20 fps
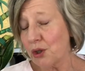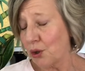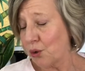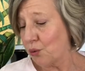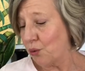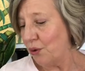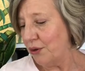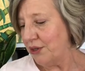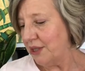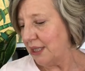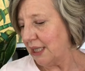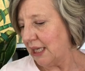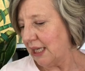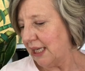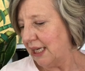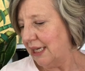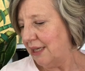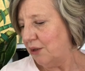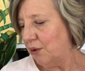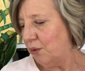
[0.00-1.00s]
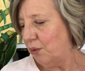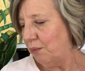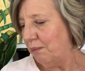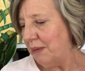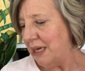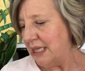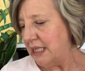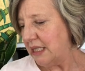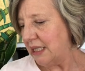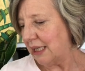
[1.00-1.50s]
chronically ill,
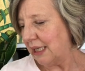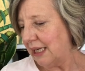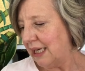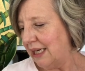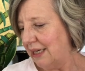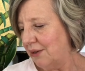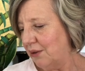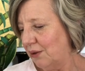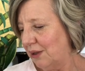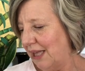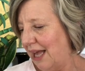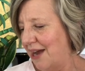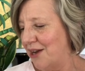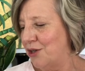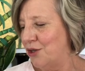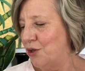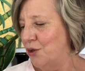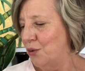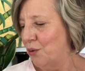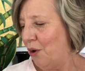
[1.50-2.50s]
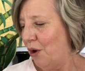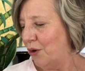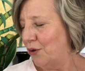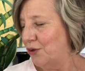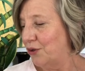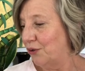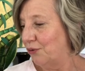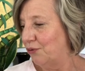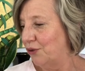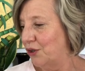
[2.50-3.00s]
mentally ill, and
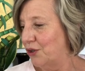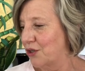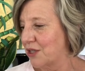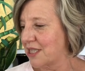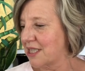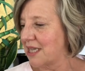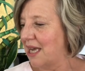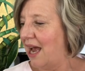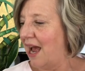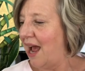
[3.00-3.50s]
neurodiverse,